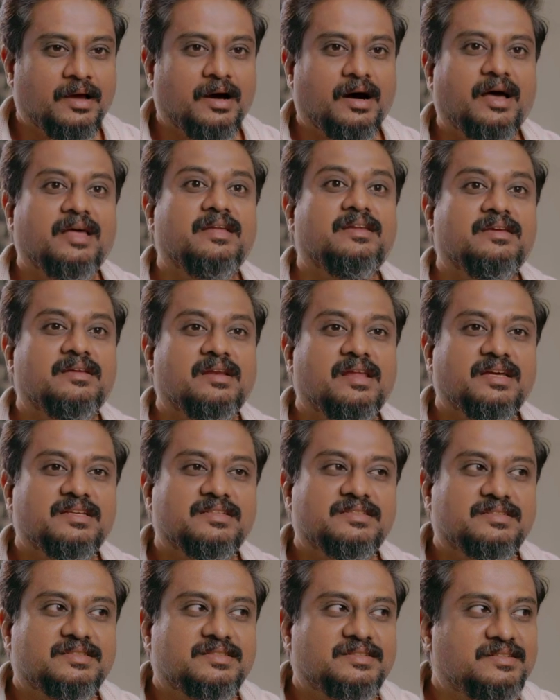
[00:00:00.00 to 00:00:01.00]
I
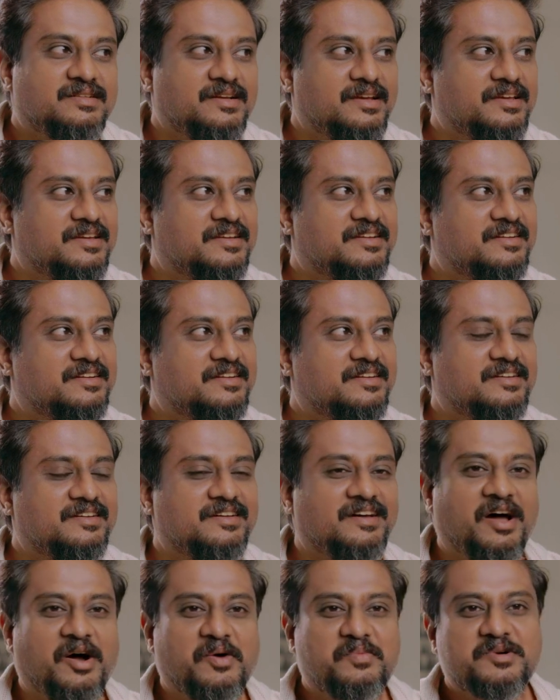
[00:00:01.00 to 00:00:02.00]
realized like
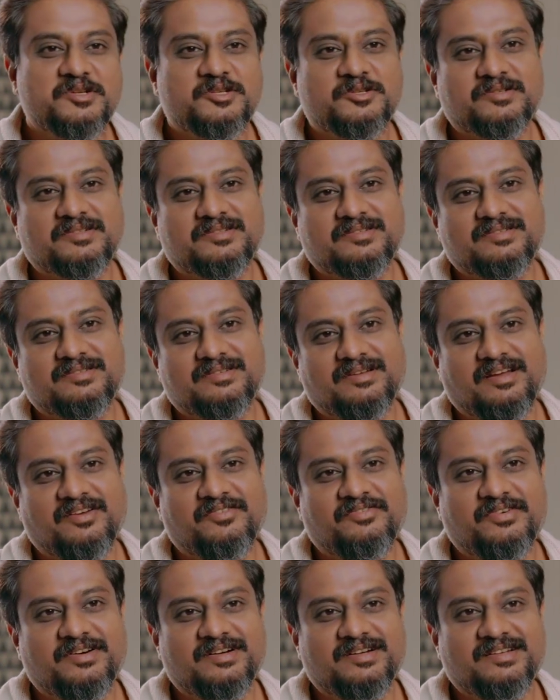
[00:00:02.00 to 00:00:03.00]
how much
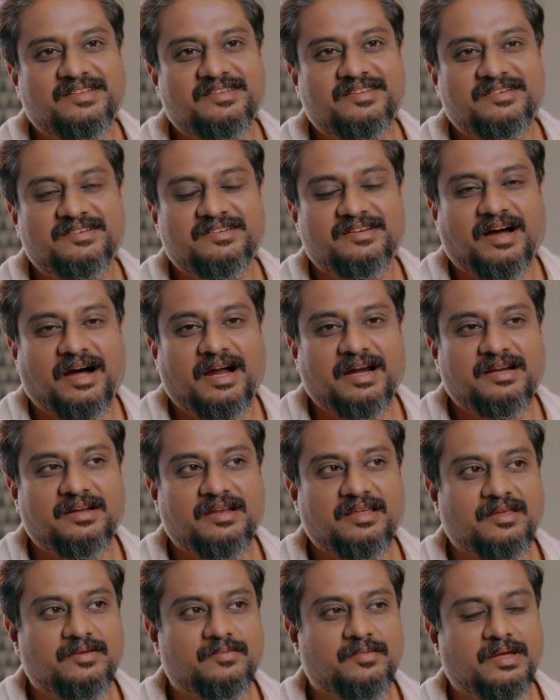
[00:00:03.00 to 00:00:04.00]
effort the art
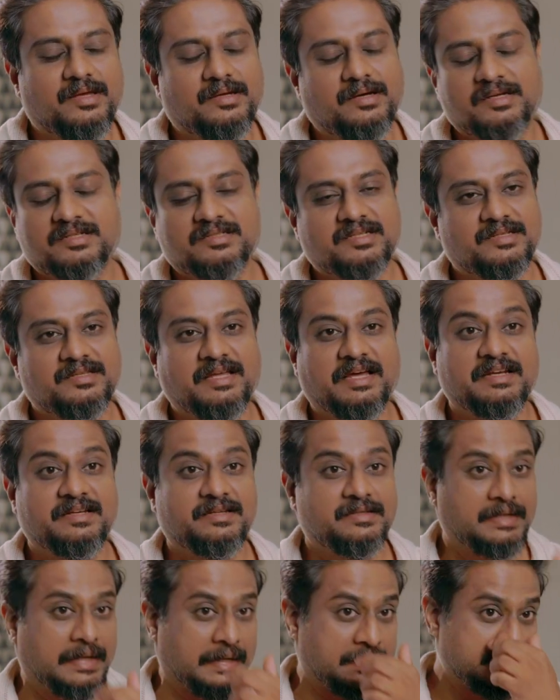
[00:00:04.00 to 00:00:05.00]
team, like Arshad
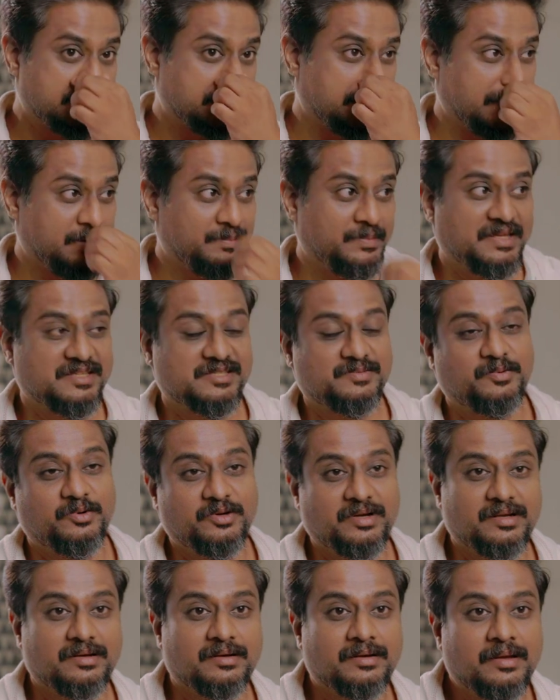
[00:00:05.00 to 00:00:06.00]
and his team, has
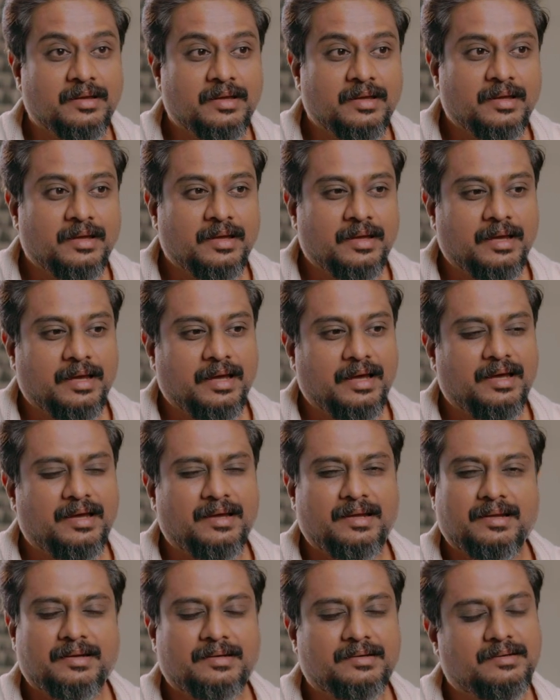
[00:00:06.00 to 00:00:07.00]
put in,
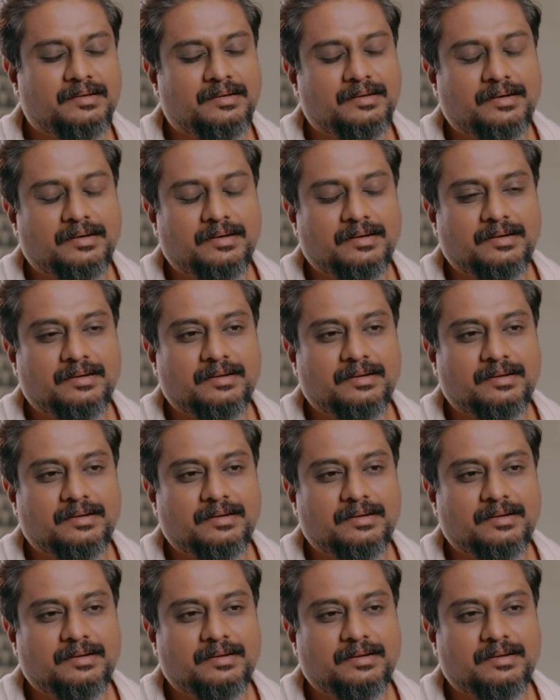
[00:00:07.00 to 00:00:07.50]
and